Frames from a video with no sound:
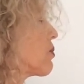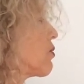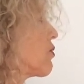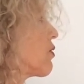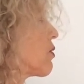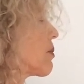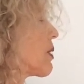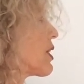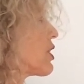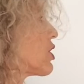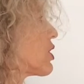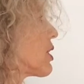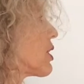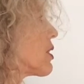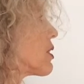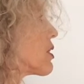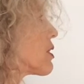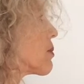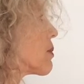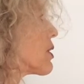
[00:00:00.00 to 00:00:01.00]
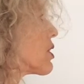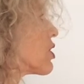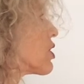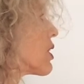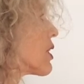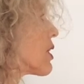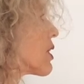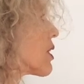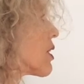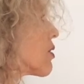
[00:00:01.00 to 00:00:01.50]
moving my chin. So my
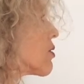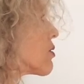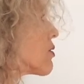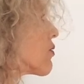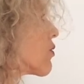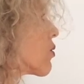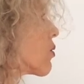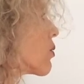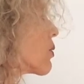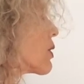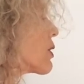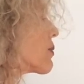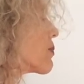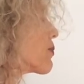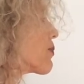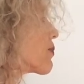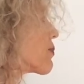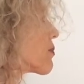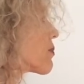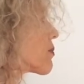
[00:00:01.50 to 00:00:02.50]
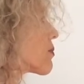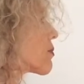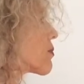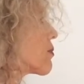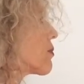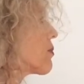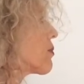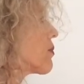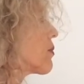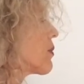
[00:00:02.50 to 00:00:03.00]
chin goes forward
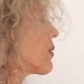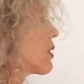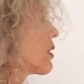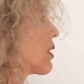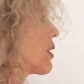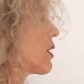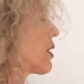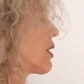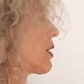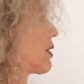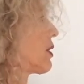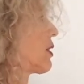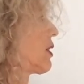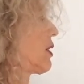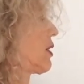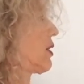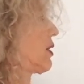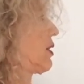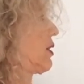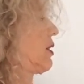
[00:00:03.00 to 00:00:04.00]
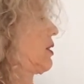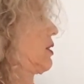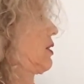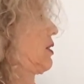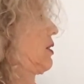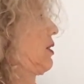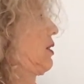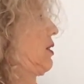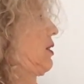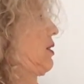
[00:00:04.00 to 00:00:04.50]
and then
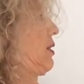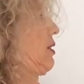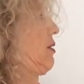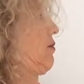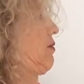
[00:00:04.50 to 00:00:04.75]
it